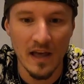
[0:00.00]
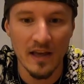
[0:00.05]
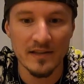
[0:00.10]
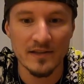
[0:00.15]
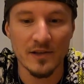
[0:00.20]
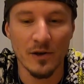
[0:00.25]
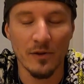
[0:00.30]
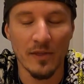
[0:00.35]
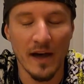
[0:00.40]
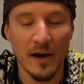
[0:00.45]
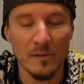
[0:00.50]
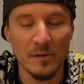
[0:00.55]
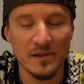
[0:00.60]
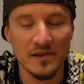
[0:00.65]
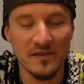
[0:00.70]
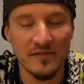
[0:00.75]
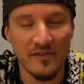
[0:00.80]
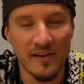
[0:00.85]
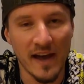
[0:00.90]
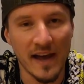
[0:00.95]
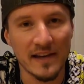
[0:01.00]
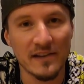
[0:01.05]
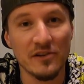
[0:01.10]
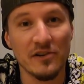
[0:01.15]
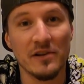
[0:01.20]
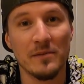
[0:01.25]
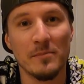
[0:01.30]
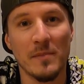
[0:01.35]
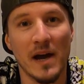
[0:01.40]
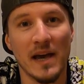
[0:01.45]
So that was a factor
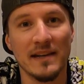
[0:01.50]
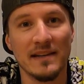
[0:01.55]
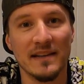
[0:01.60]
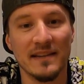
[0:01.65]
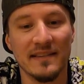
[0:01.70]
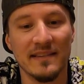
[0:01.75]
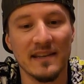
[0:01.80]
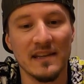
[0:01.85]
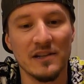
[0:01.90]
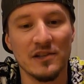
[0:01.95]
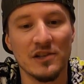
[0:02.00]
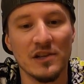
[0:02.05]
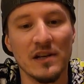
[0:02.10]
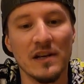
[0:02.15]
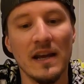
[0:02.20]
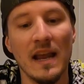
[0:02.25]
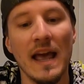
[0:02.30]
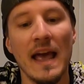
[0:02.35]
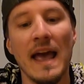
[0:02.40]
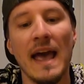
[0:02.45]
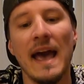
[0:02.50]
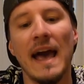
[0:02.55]
in my decision.